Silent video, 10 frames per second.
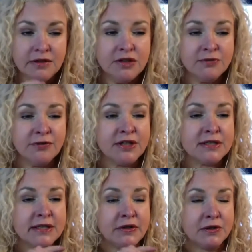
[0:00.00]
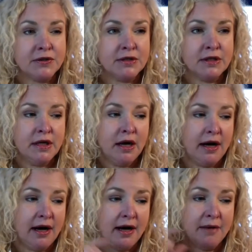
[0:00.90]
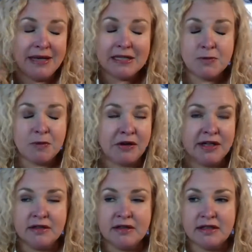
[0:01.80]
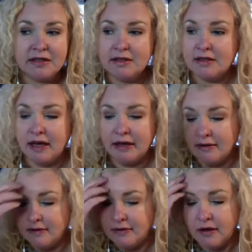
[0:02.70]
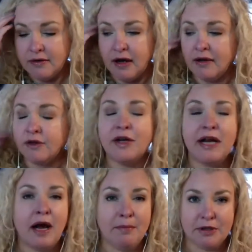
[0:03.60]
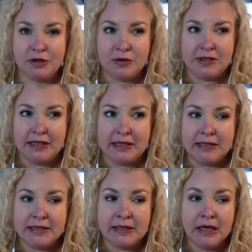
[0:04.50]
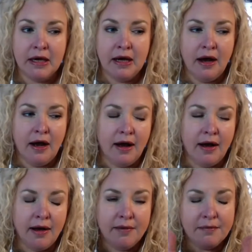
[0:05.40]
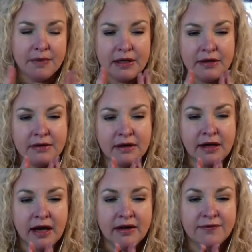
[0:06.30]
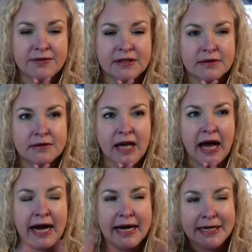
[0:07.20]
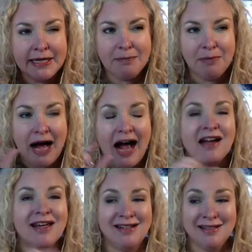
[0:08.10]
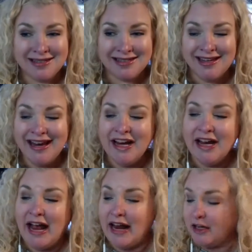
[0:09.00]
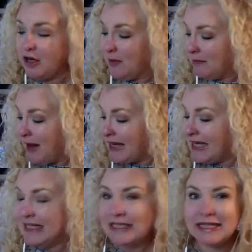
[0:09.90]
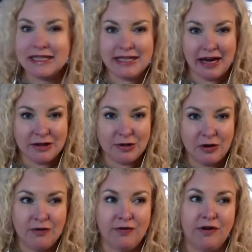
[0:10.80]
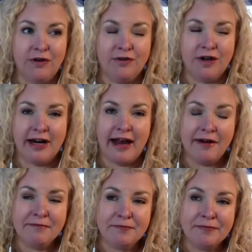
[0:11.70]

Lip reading: different skills, experiences, and learning opportunities in kind of tiny pockets and going back into the text over and over again.